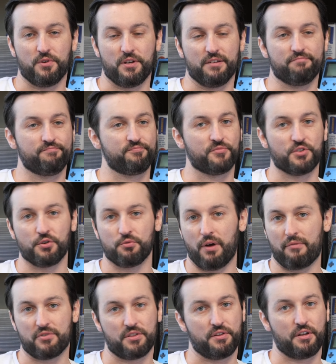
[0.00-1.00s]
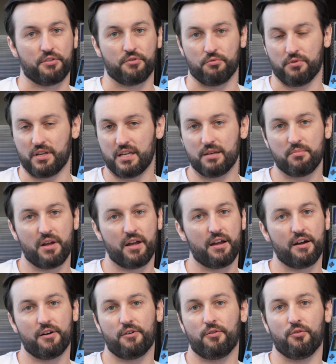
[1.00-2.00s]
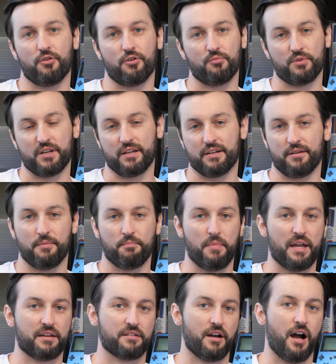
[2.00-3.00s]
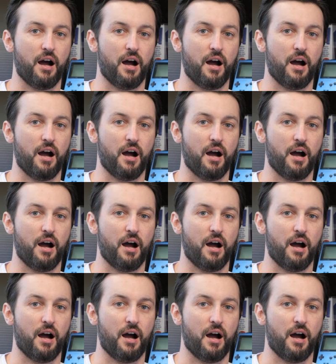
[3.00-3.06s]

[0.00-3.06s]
we'd do everything through email or we'd make